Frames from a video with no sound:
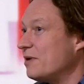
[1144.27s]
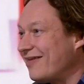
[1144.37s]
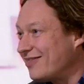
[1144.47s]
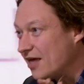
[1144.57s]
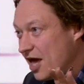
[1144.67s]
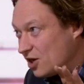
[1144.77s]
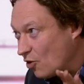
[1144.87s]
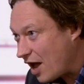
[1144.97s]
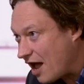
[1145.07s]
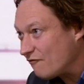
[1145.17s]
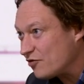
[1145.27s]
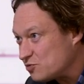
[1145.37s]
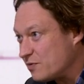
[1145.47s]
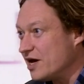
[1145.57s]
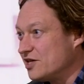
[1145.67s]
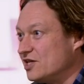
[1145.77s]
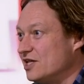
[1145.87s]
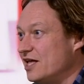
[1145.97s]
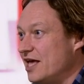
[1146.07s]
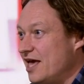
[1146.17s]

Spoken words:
But I think your average person